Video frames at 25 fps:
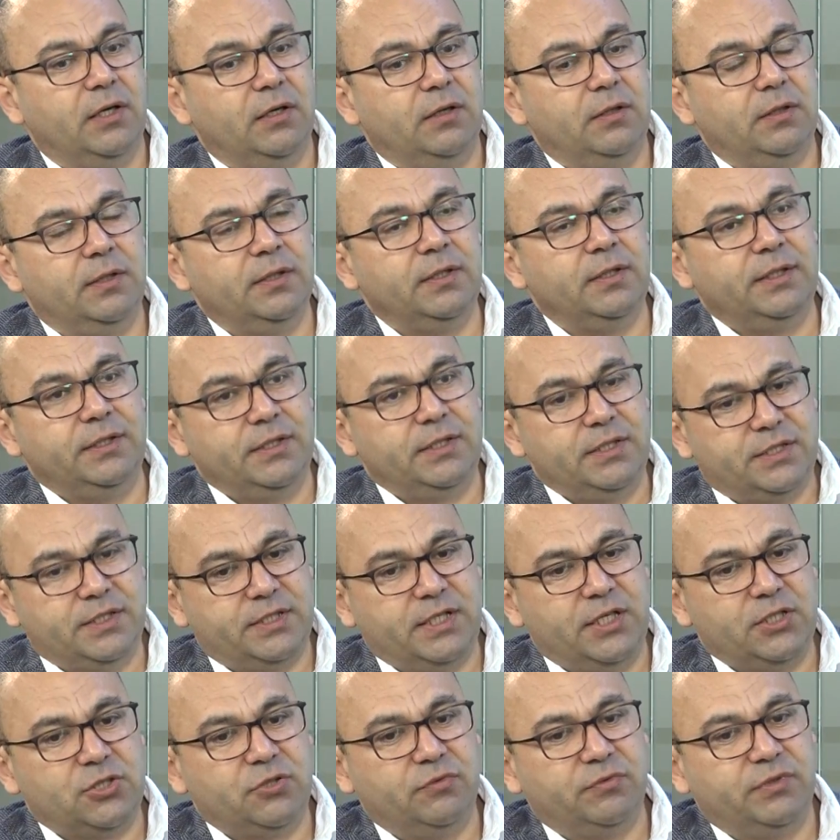In this
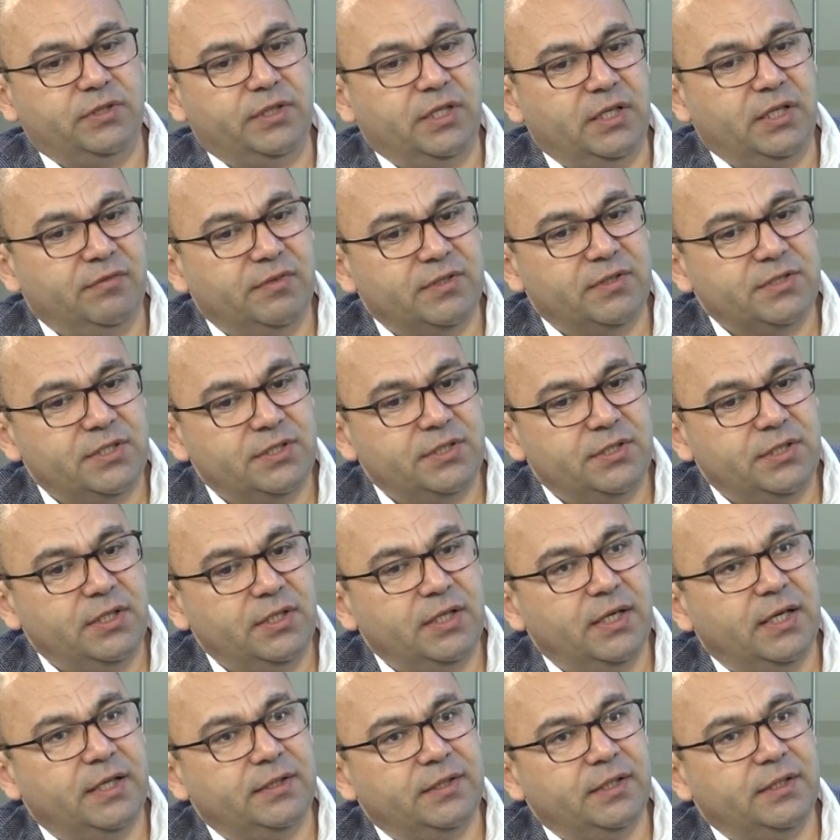case of the Yerevan
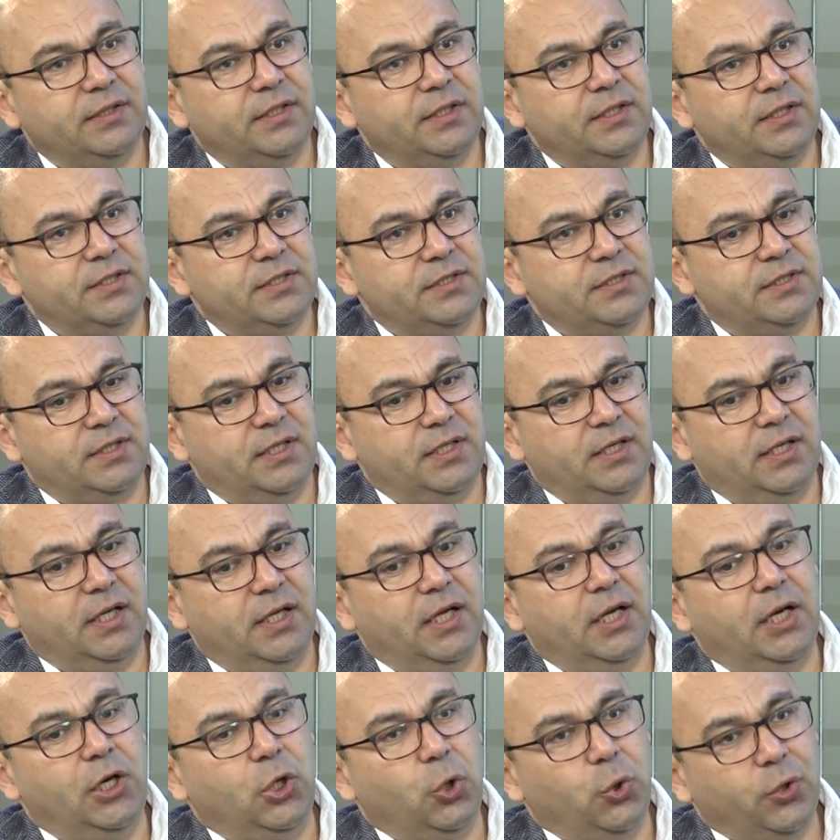city, and then there is
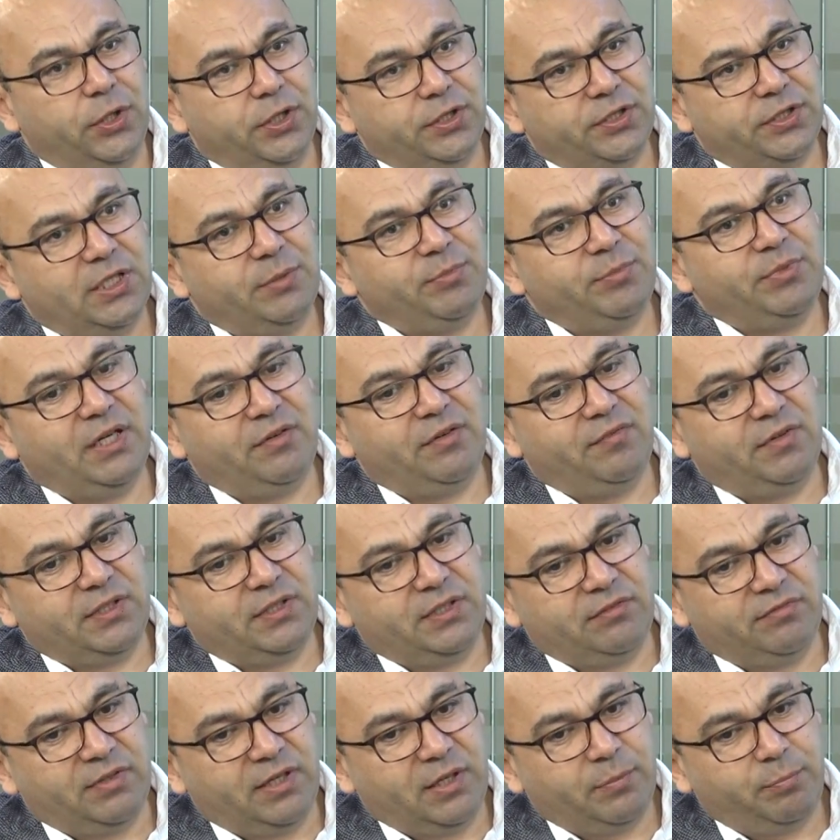a longer-term Yerevan
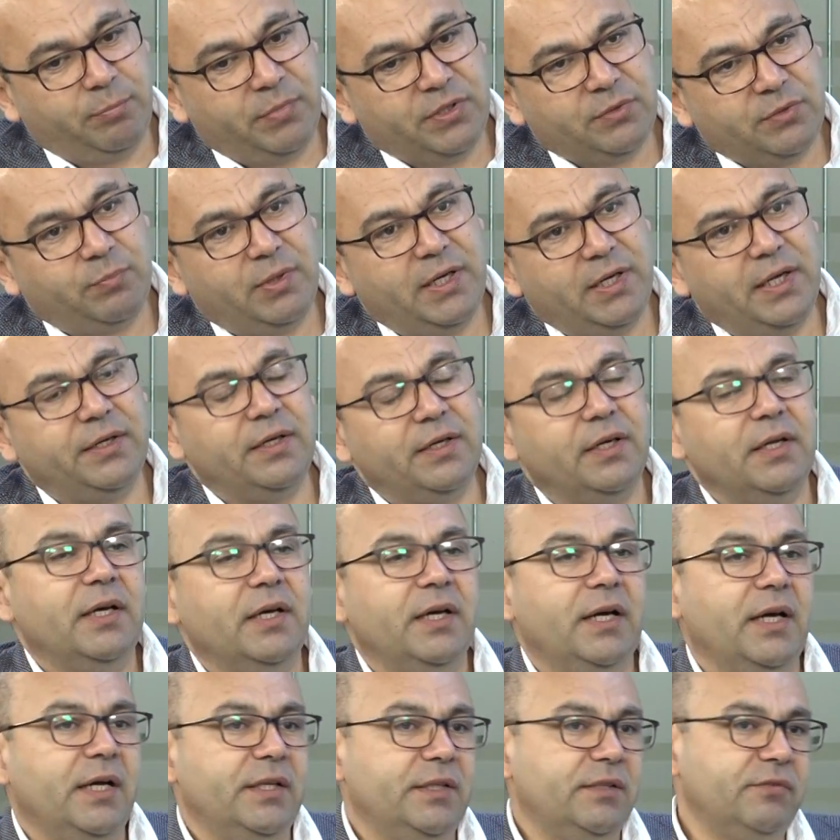development plan
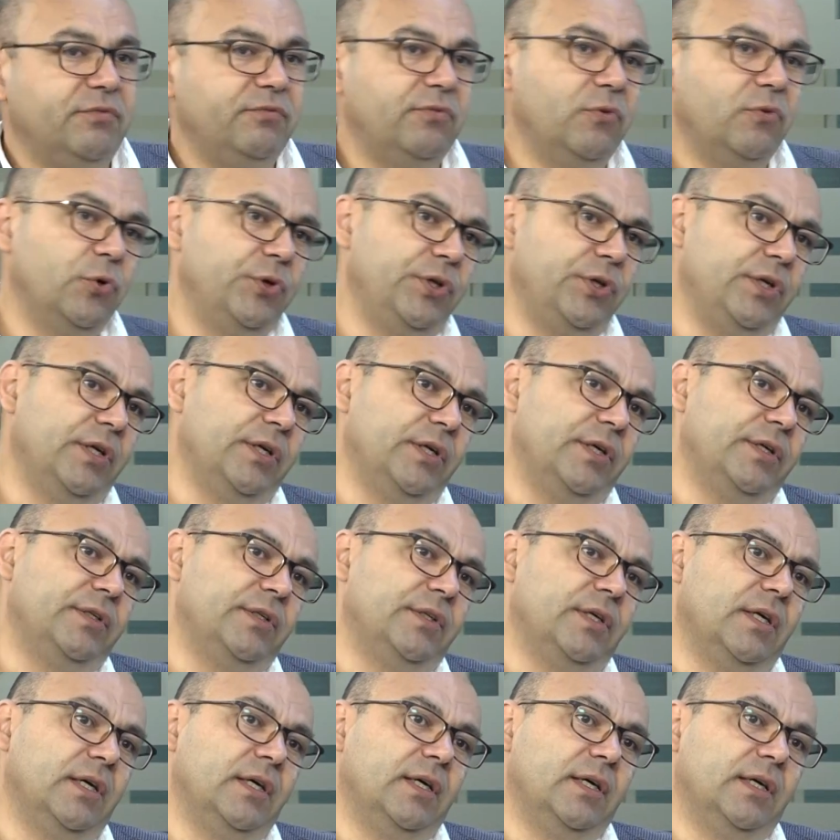and the
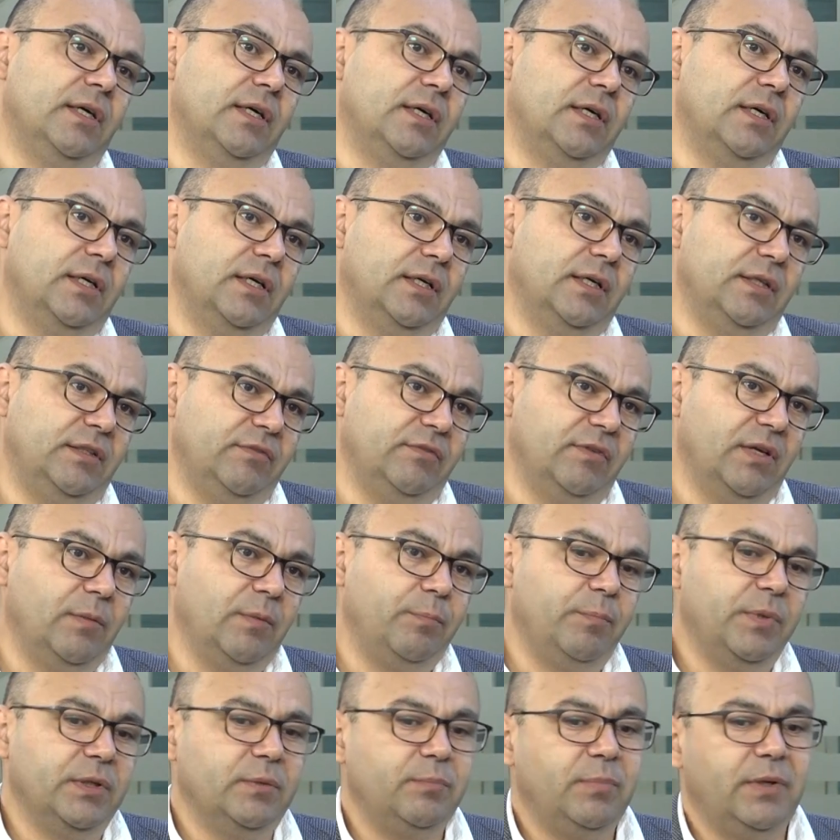4-year
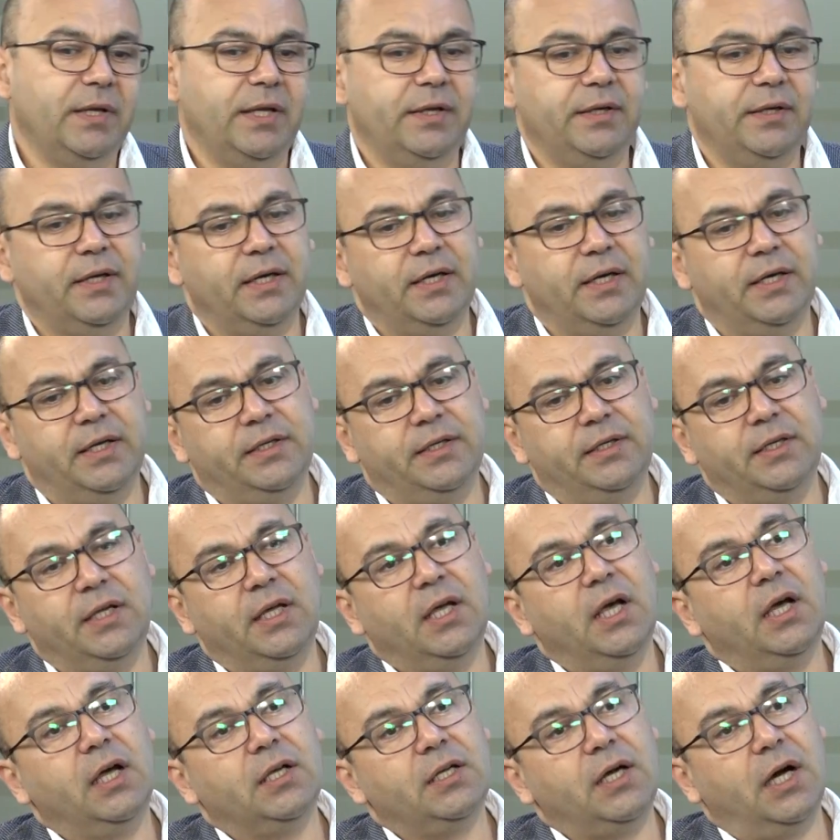development plan. And
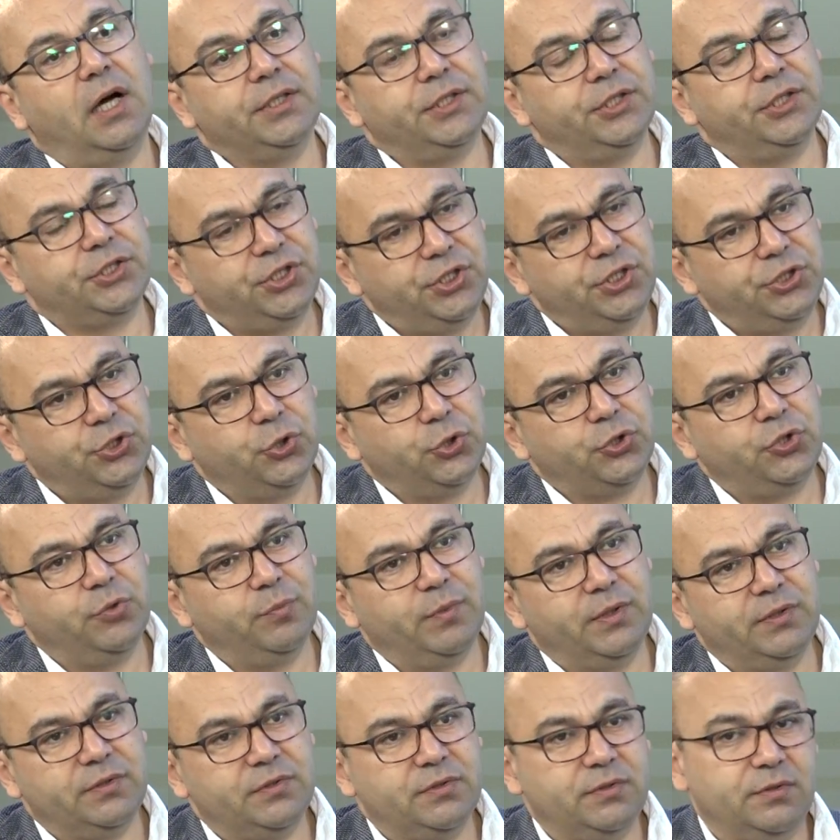other key
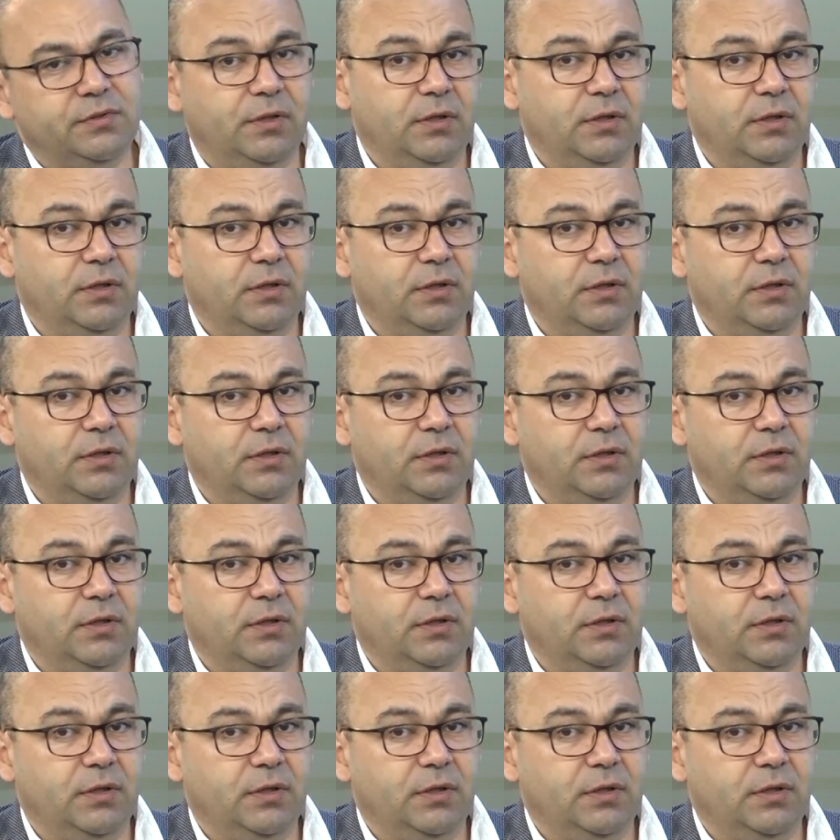document,